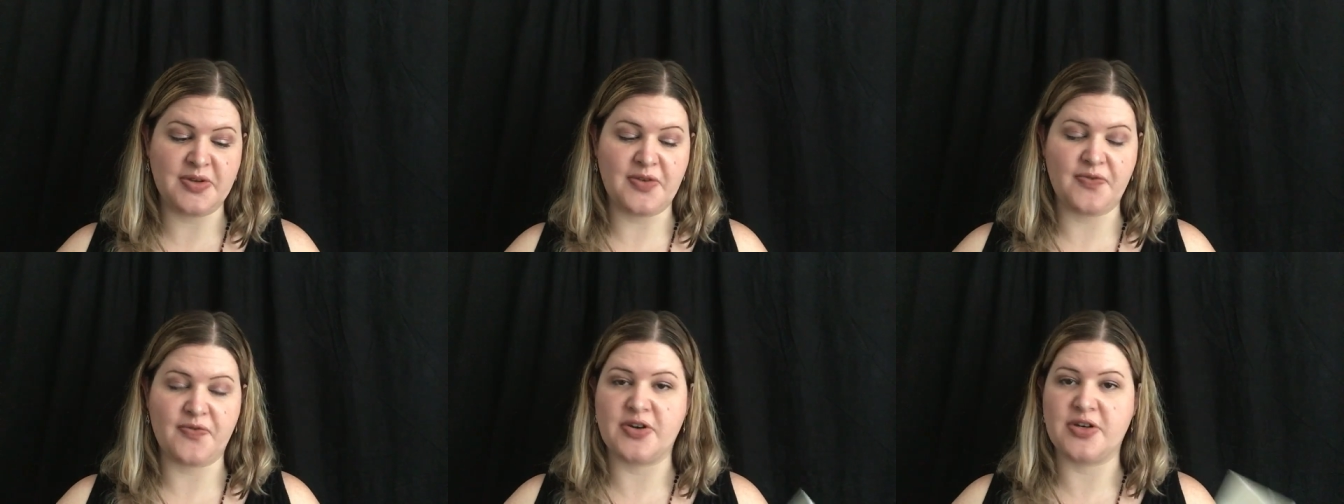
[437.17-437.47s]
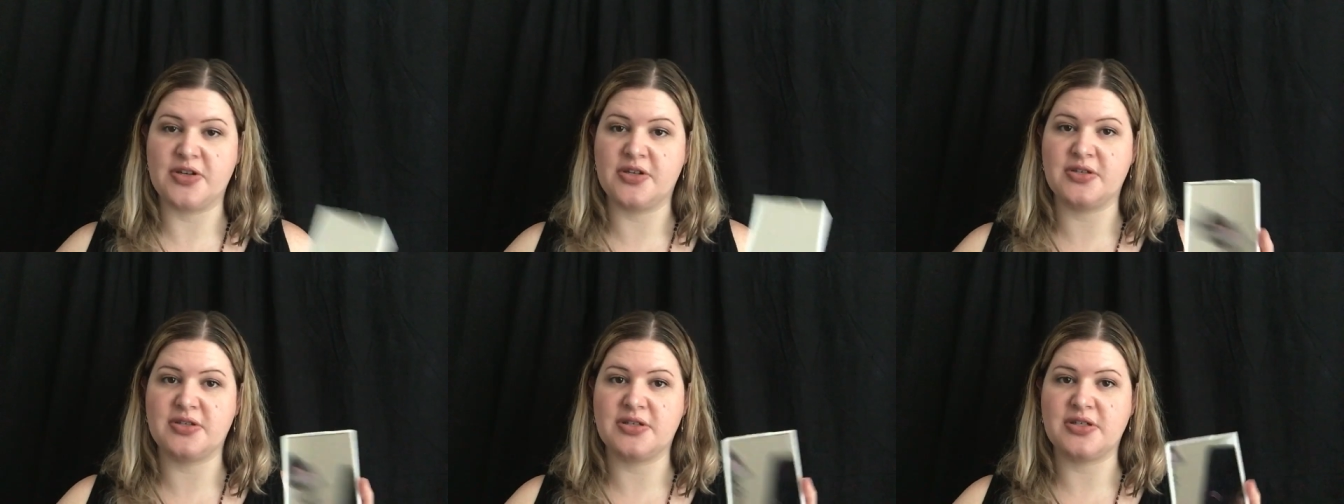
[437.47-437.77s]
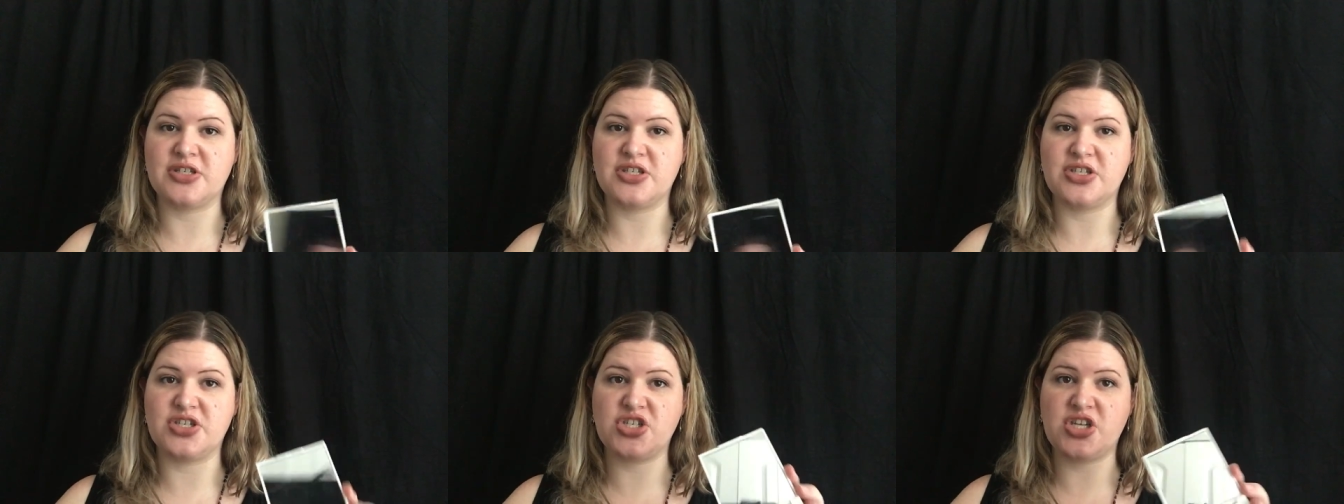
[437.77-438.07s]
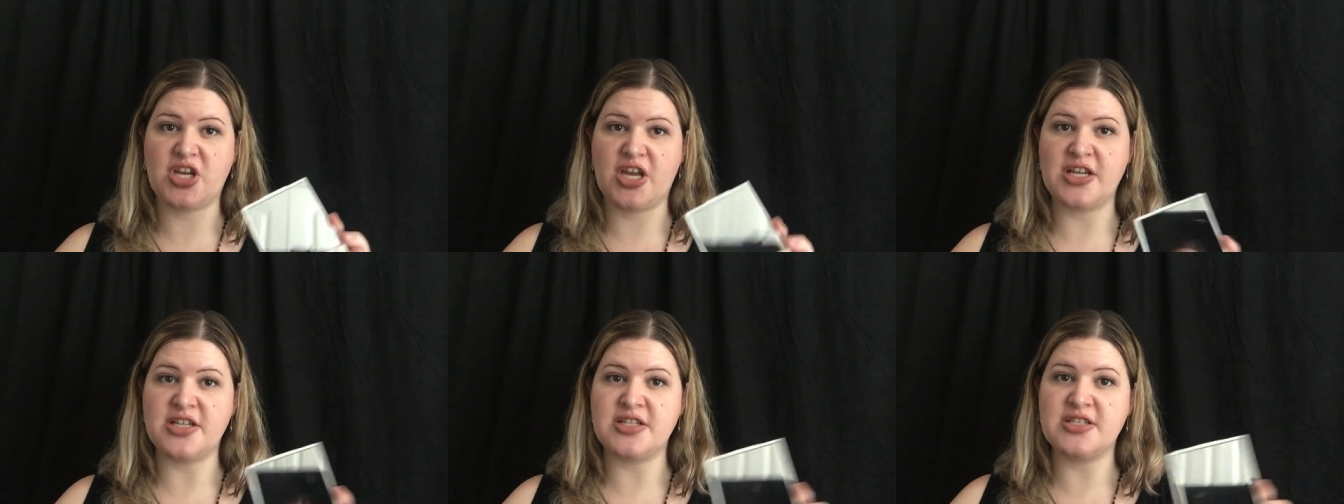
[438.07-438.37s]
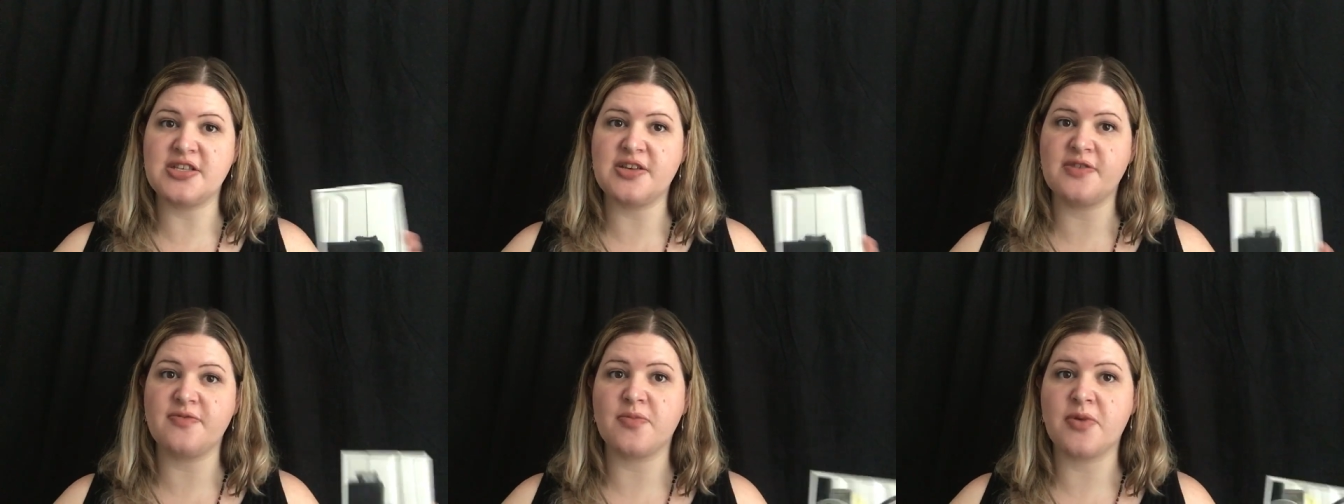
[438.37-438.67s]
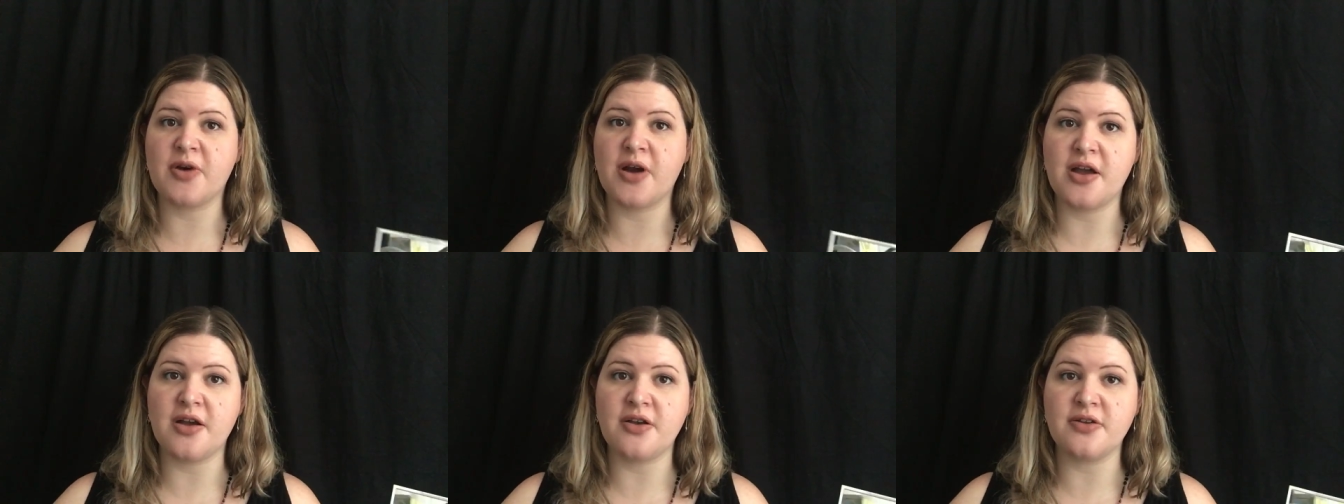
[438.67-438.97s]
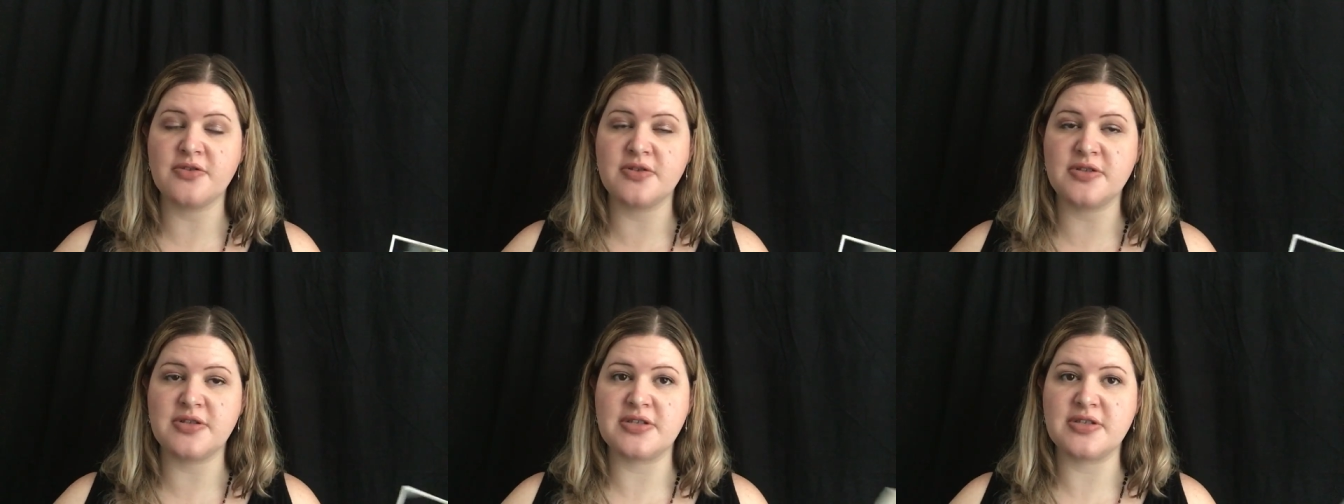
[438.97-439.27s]
different shades of
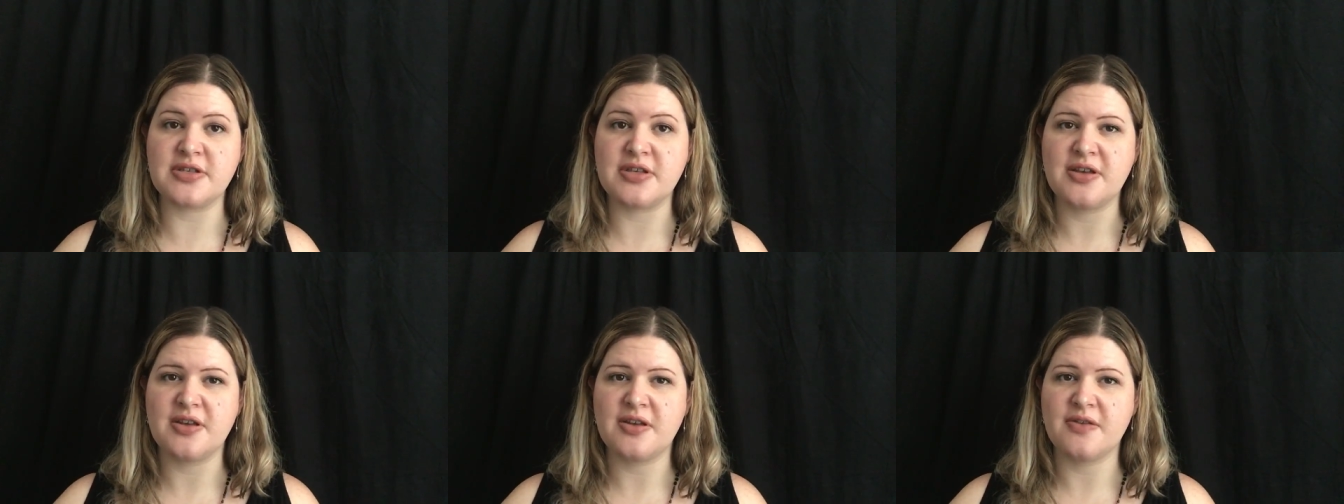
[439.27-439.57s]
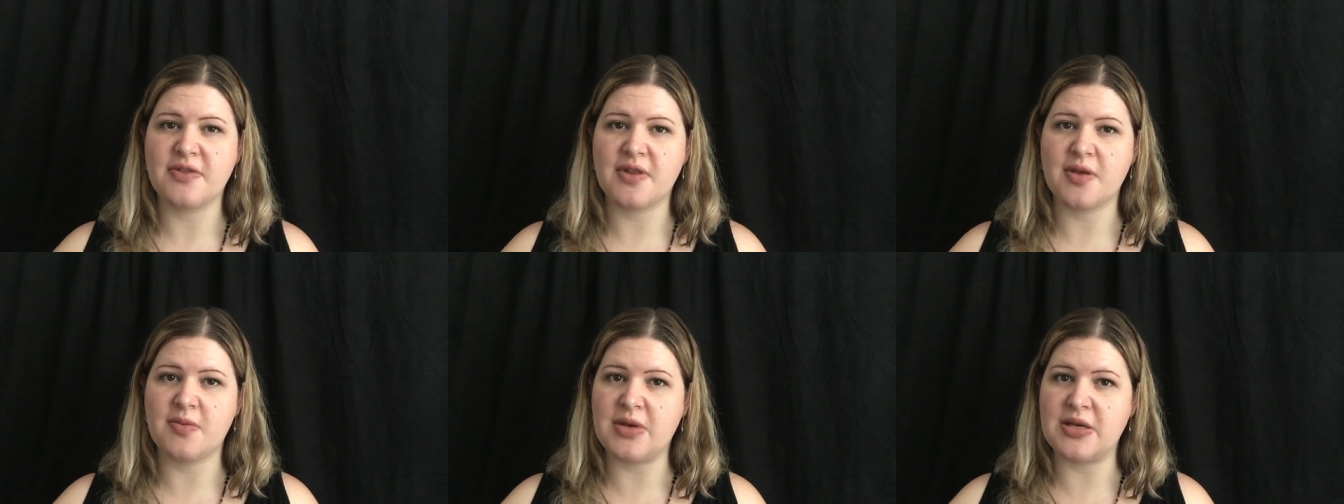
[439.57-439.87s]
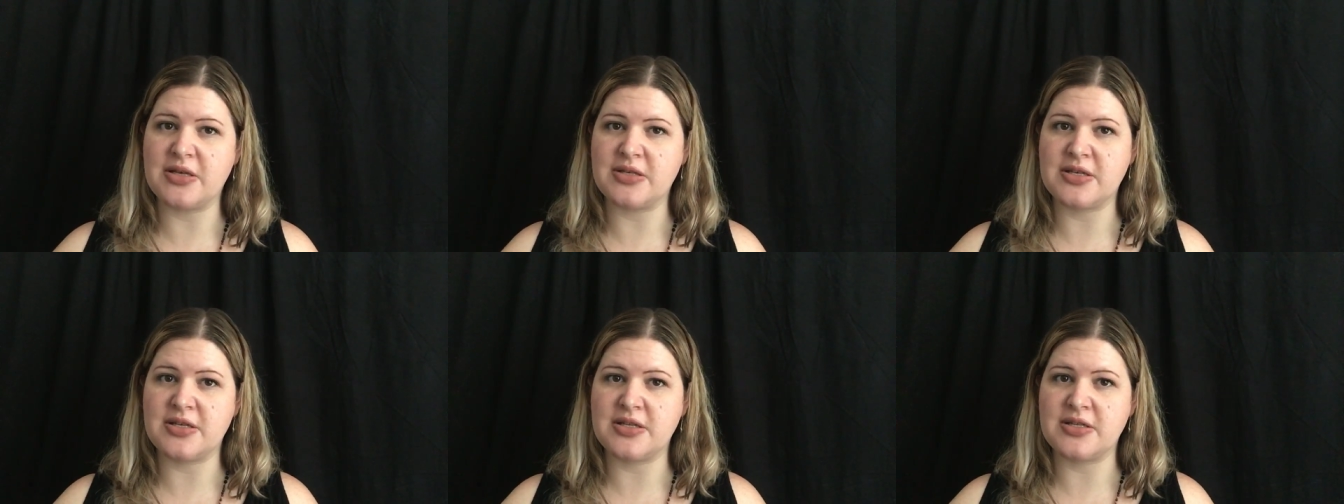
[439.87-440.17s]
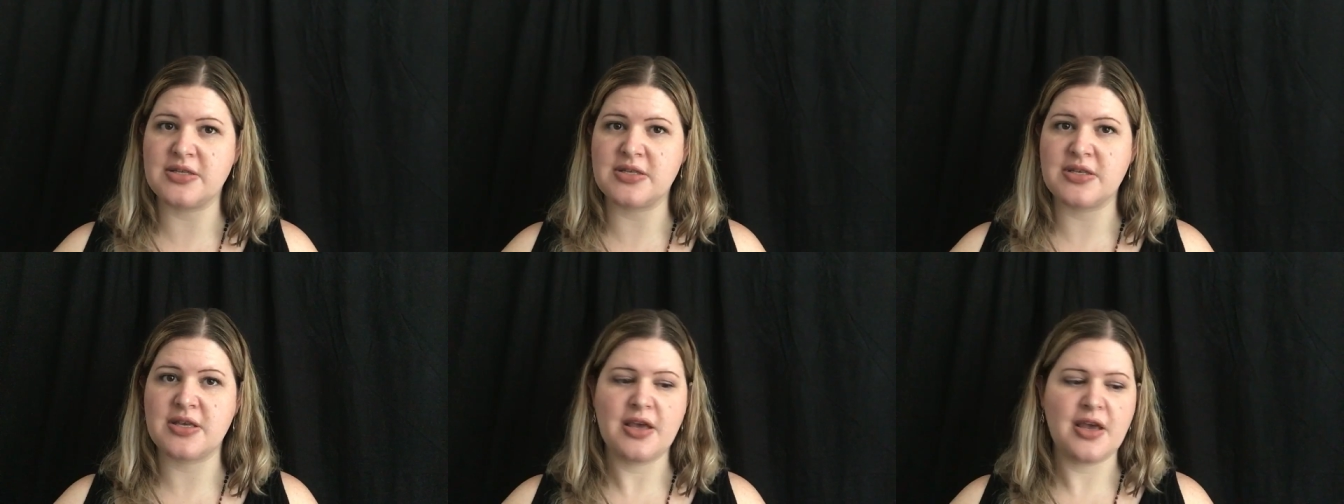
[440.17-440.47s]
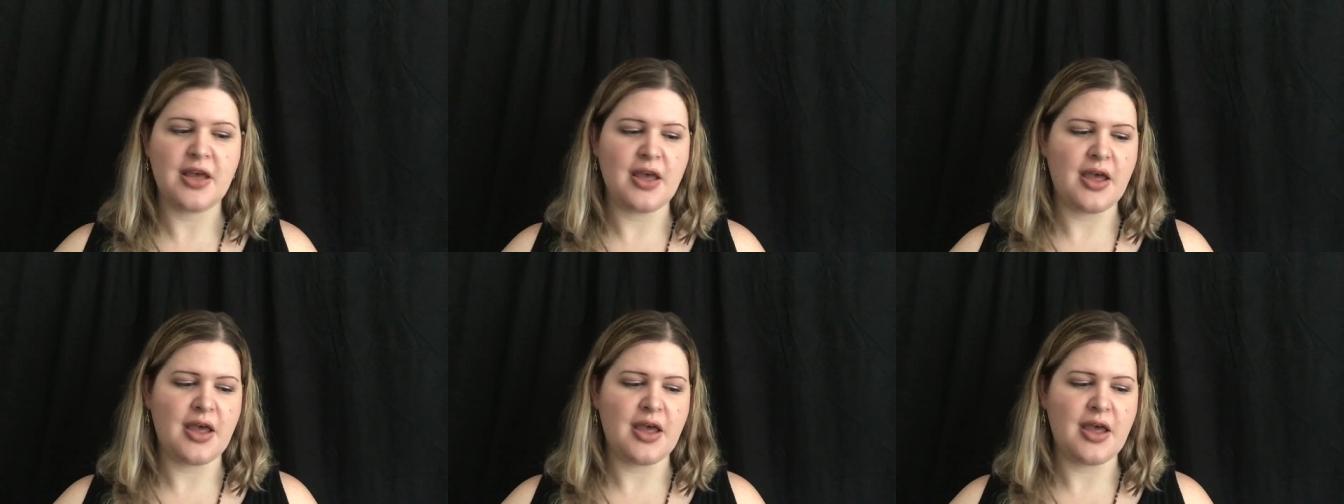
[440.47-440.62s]
browns. That makes sense